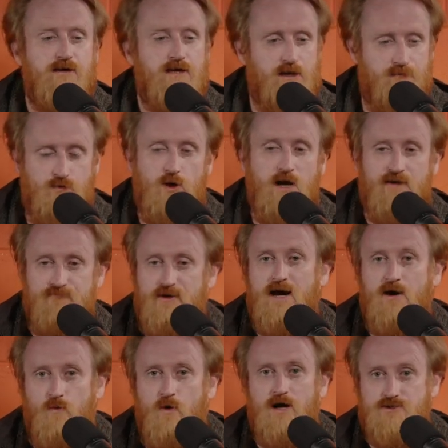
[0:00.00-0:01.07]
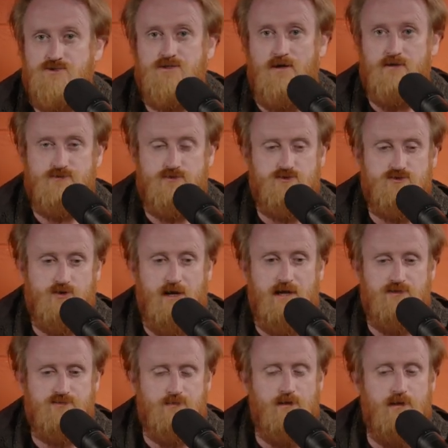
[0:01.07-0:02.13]
if you have not watched Doctor
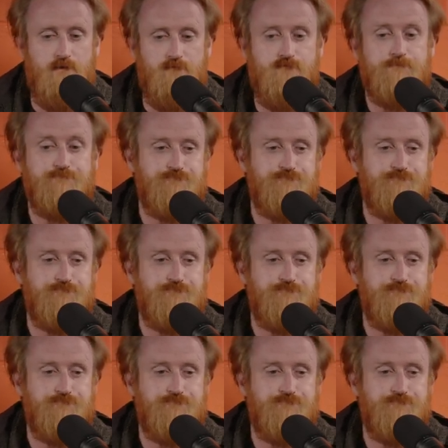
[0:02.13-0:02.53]
Strangelove,